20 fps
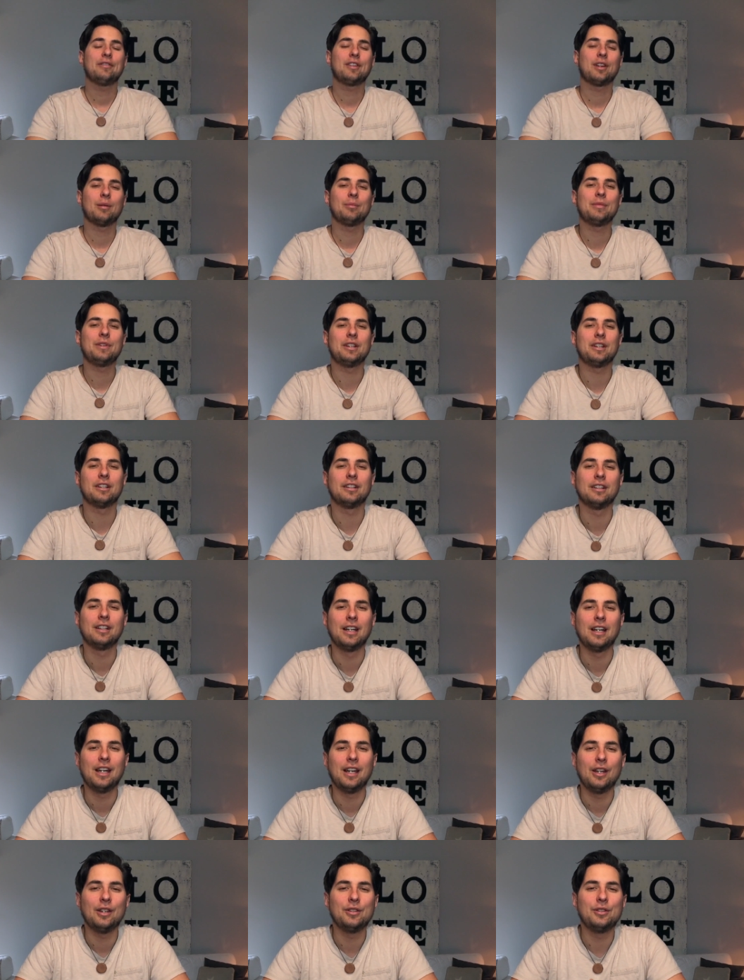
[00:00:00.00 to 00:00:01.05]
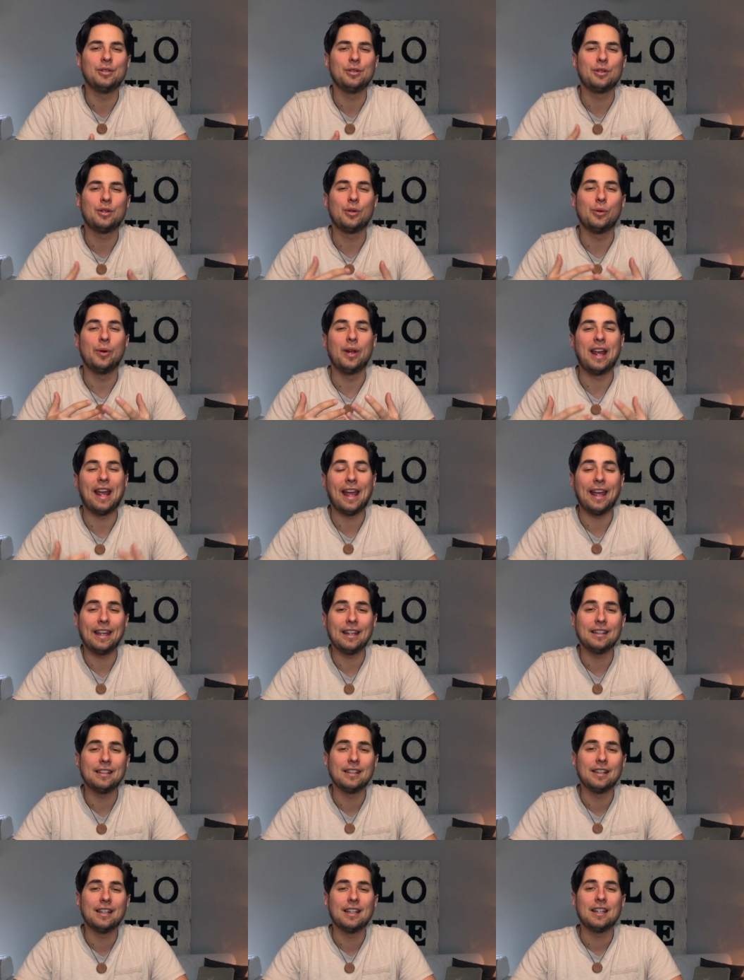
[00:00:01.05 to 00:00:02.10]
have come here to
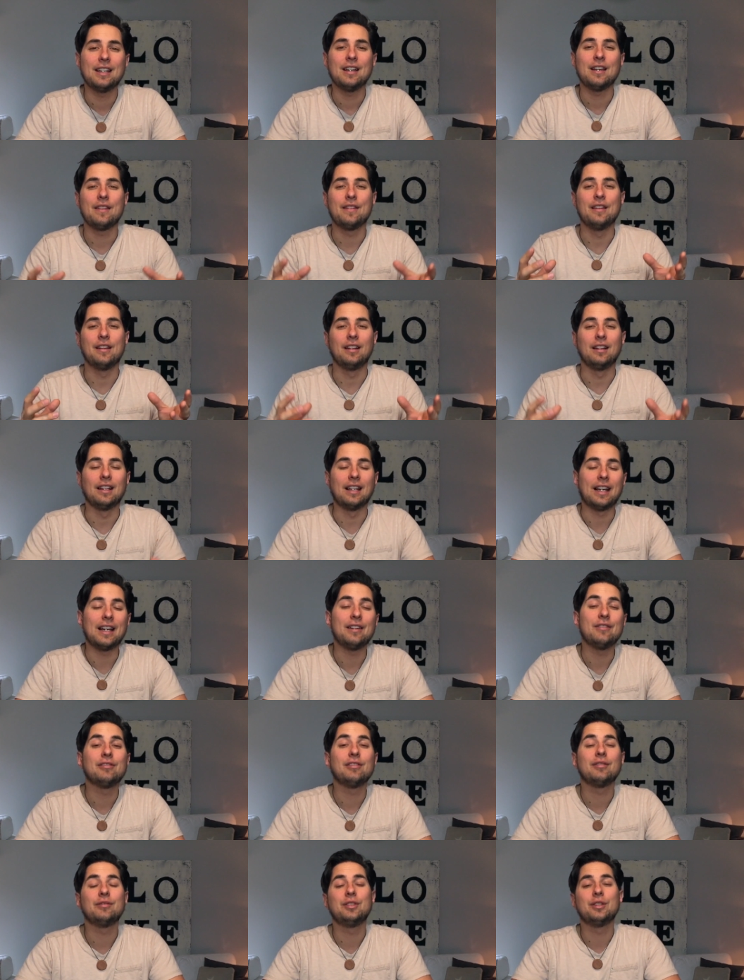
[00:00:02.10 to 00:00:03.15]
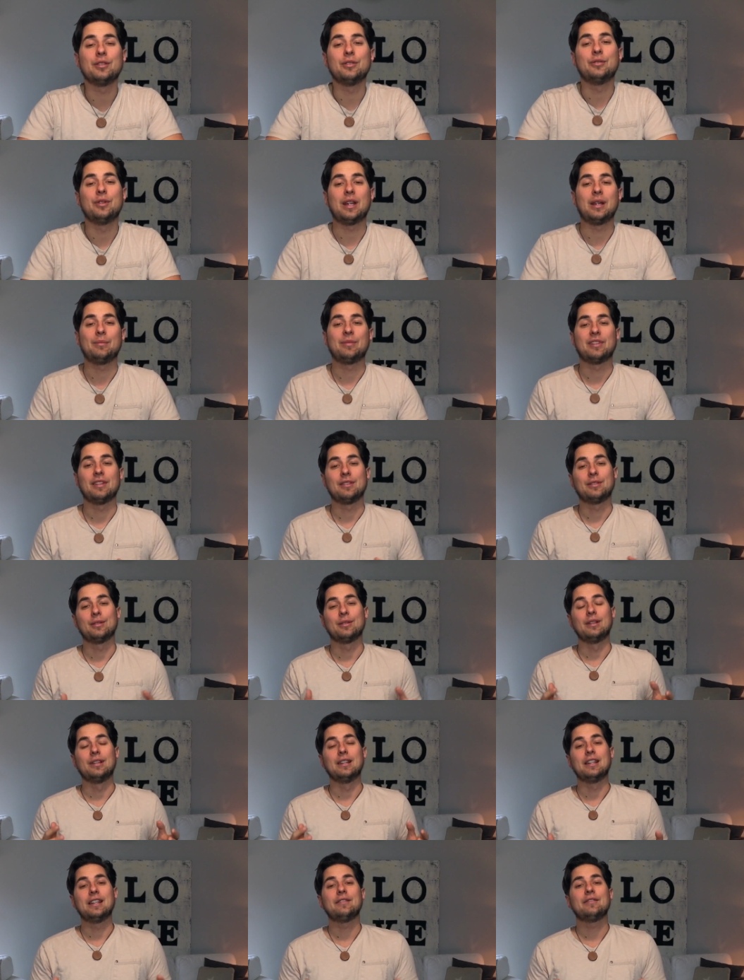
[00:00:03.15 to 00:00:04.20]
create the life of your dreams and to
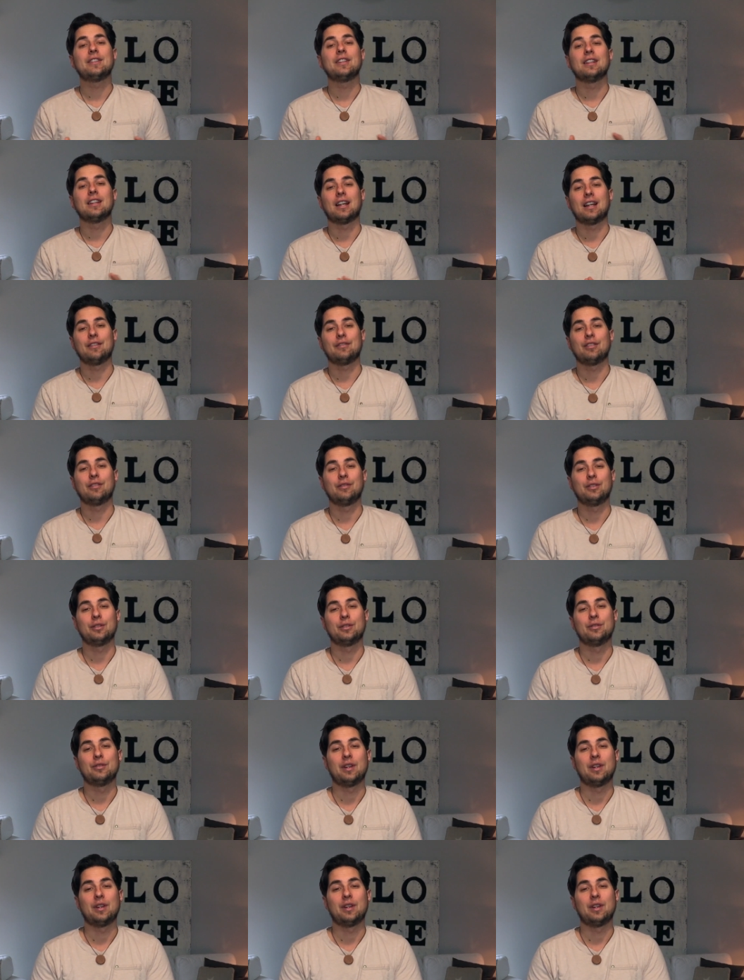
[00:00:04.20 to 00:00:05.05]
live the life of your